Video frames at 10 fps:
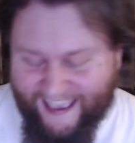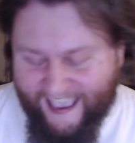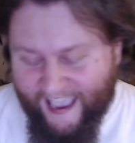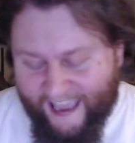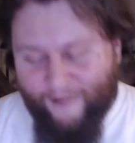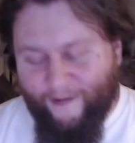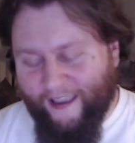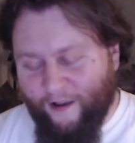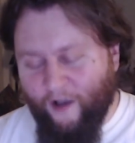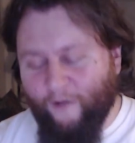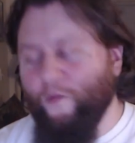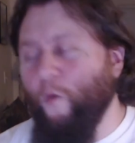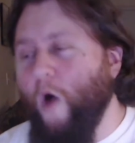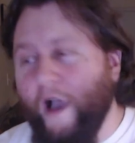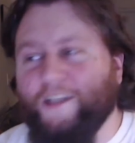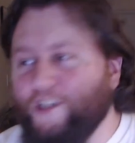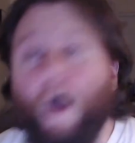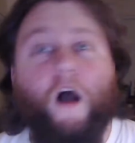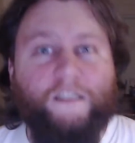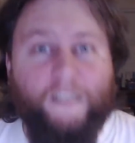Anyway, Watch
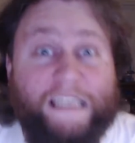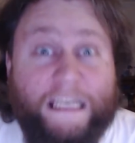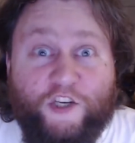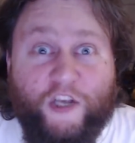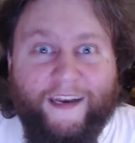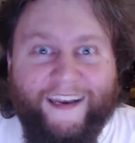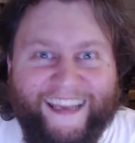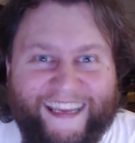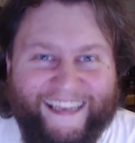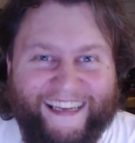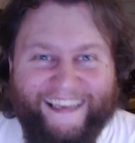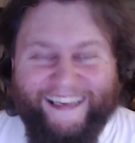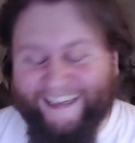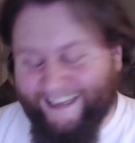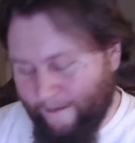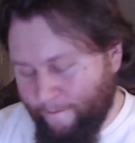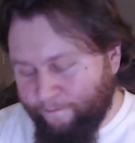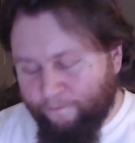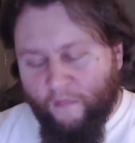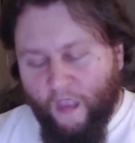Dogs Legion.
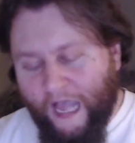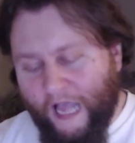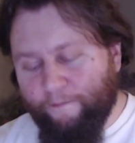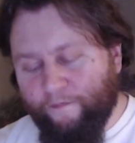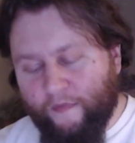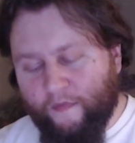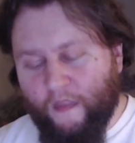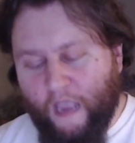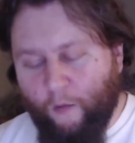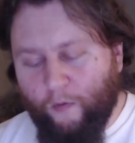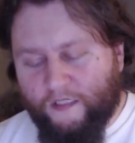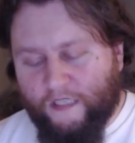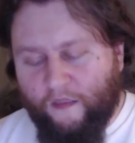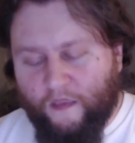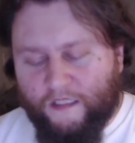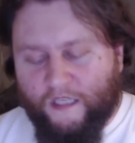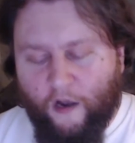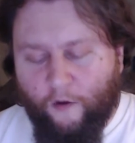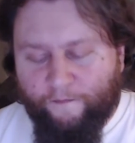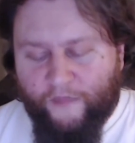I will say this,
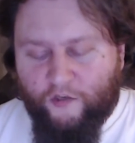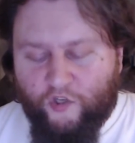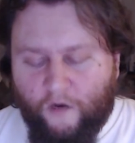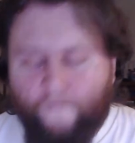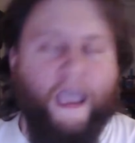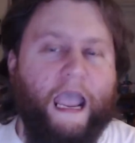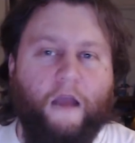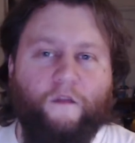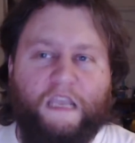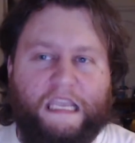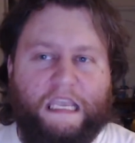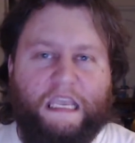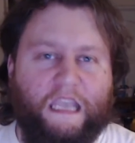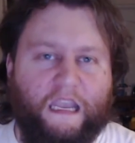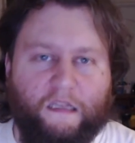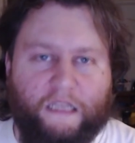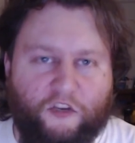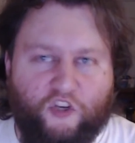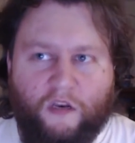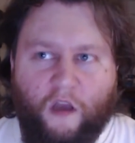though. They should have had the E in
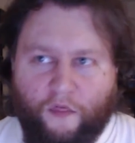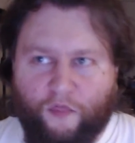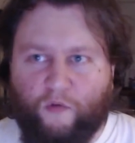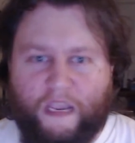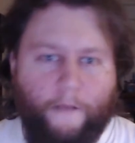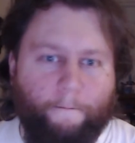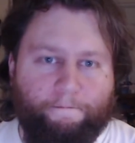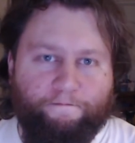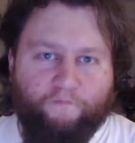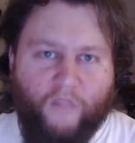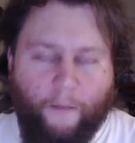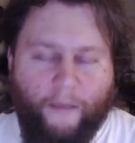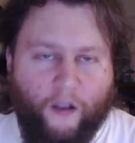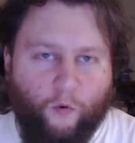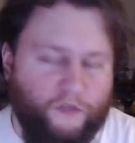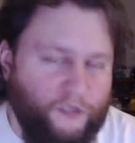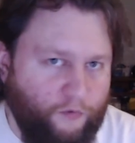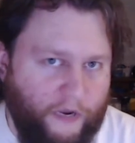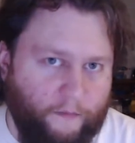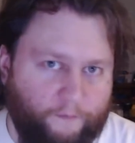Legion a 3. A backwards 3.